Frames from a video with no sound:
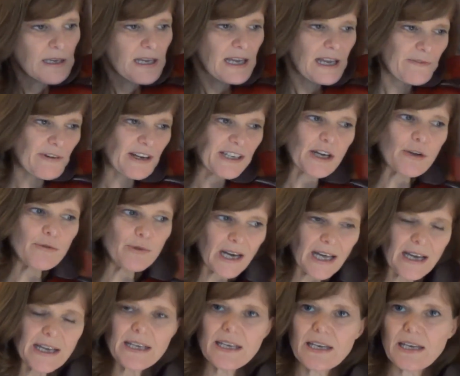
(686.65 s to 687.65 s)
If I don't
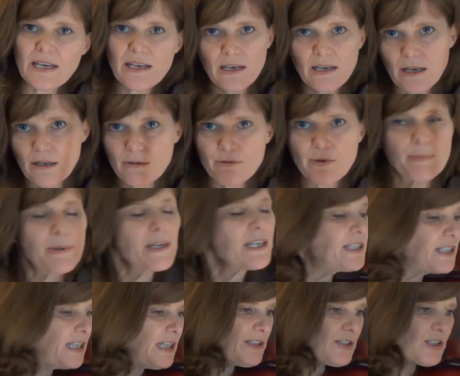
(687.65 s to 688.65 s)
like it, I'll
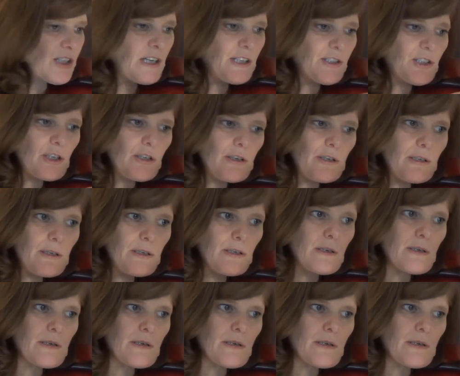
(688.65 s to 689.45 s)
repeat it, so I'll do...